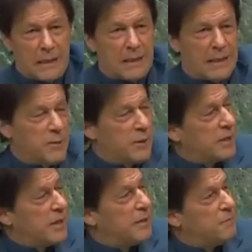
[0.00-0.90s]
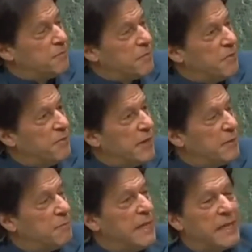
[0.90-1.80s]
There was a
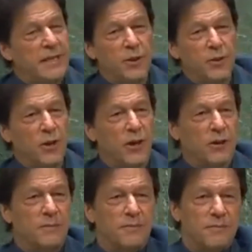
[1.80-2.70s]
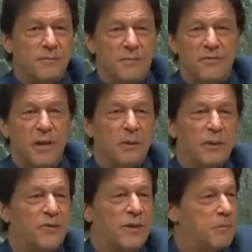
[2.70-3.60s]
film made in New York,
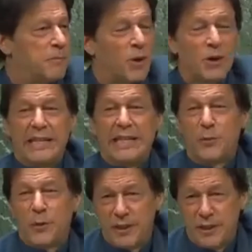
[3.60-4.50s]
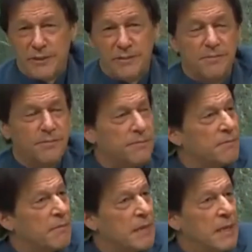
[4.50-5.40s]
famous film called Death Wish.
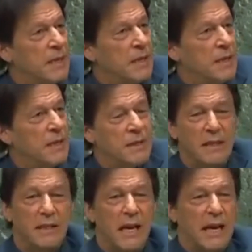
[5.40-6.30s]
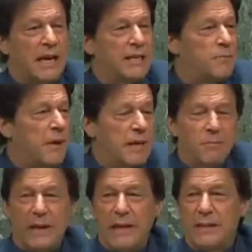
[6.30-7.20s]
This guy gets
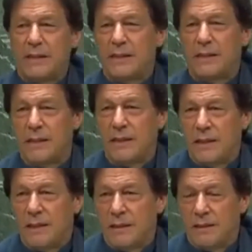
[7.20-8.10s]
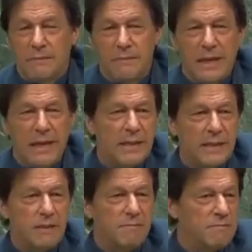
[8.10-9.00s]
mugged by and
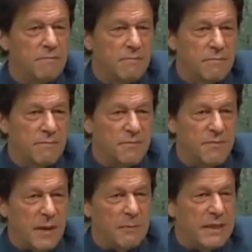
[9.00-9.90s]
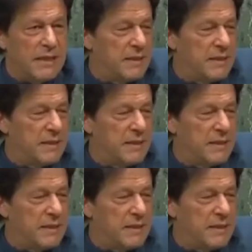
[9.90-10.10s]
his family,